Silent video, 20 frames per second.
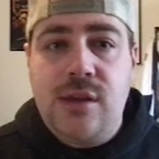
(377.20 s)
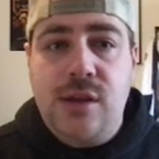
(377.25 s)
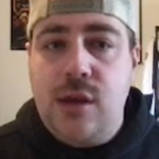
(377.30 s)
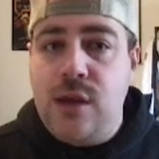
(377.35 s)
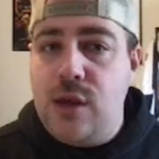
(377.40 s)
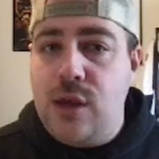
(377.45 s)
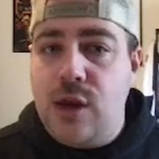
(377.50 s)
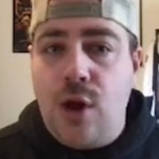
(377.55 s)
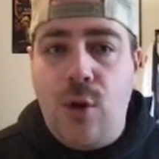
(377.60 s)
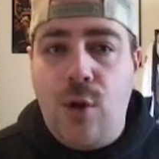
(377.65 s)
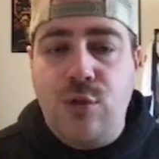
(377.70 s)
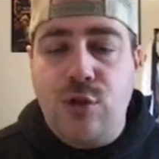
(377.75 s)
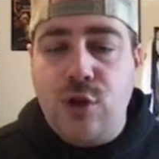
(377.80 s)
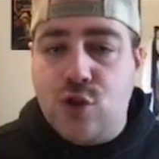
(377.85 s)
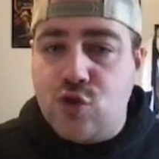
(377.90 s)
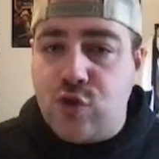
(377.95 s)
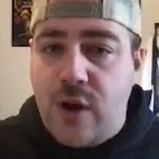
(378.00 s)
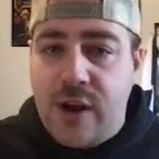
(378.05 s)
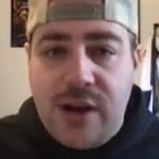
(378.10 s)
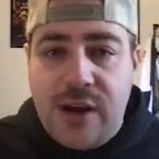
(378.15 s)
the
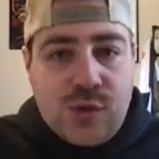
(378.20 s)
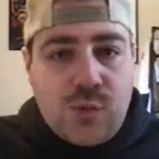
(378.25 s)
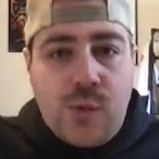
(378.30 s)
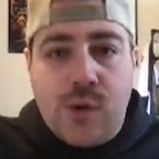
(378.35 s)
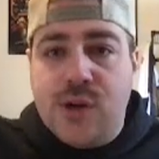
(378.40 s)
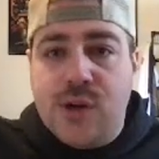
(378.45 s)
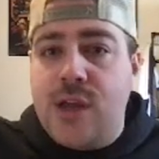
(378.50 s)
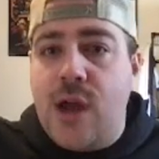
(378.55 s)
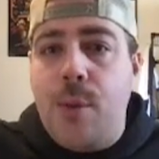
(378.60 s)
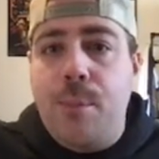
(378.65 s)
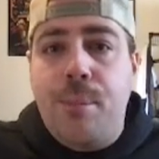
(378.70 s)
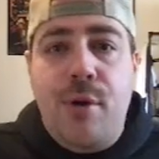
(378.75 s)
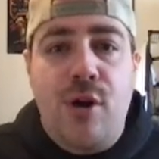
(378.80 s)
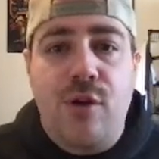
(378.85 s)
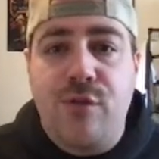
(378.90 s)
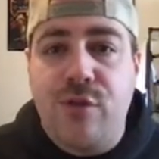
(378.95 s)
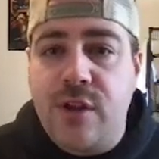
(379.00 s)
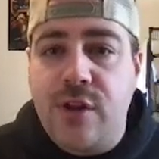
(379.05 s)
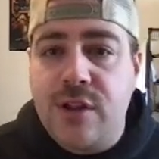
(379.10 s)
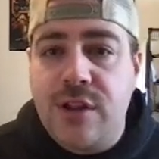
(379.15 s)
trade has worked out
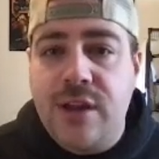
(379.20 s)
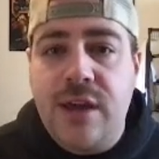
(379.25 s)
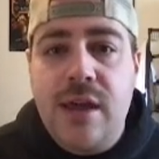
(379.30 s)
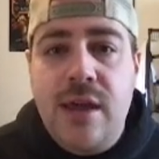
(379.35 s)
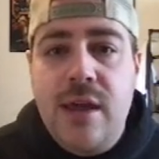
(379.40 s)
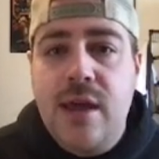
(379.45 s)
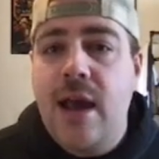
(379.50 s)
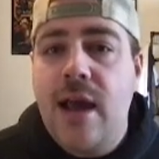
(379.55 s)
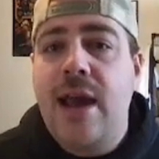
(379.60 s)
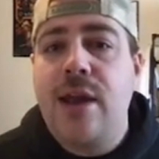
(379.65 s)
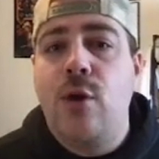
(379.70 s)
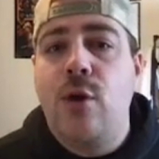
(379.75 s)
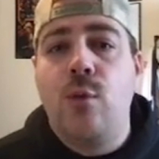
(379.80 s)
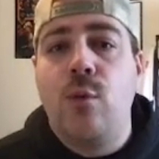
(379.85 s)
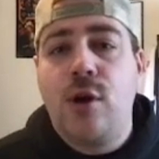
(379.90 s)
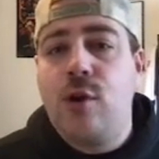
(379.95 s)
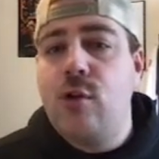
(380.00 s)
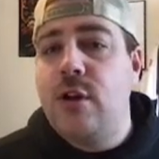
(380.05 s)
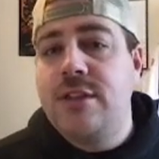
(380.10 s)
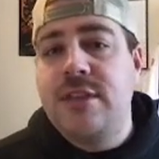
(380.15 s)
perfectly. I don't
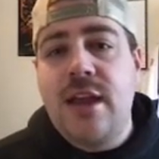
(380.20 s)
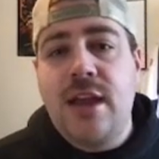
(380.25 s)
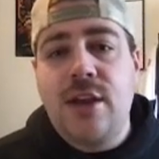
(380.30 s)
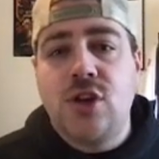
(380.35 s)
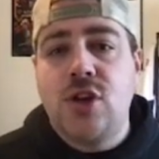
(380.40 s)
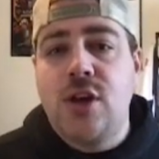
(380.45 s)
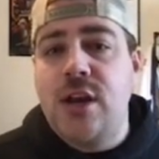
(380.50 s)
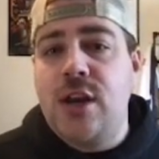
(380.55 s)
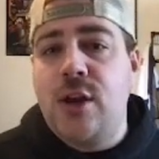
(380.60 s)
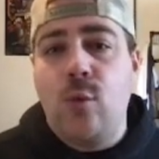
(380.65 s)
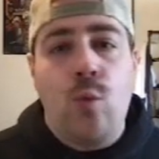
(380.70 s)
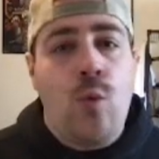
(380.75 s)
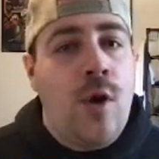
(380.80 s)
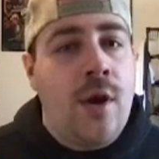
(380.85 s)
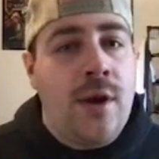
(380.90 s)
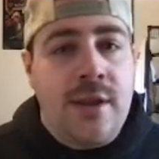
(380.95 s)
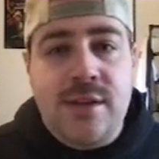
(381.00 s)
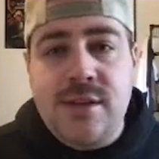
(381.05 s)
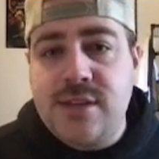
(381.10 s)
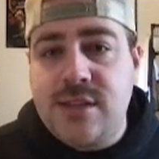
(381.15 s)
regret that trade in
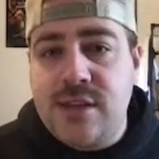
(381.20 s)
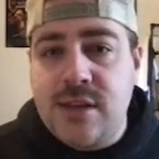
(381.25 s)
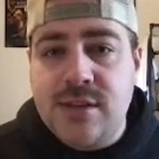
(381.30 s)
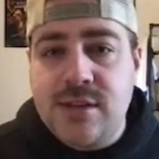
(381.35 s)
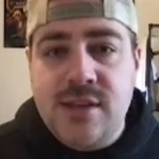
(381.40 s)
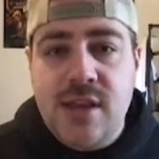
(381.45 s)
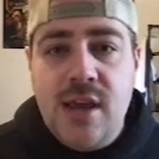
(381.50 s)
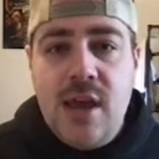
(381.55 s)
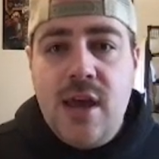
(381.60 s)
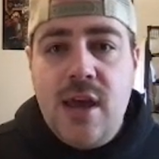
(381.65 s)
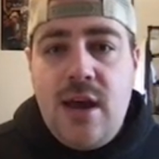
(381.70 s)
one instance.